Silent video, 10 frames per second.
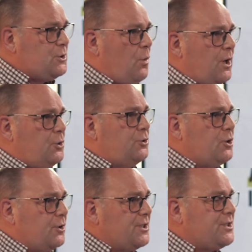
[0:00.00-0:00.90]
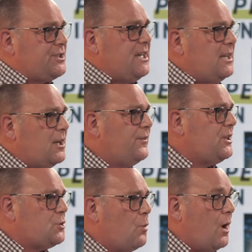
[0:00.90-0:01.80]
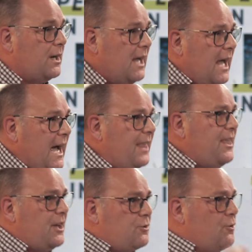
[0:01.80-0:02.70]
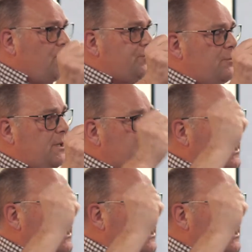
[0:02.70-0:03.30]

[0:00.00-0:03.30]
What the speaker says: each one, who took the sin of each one and then rose from the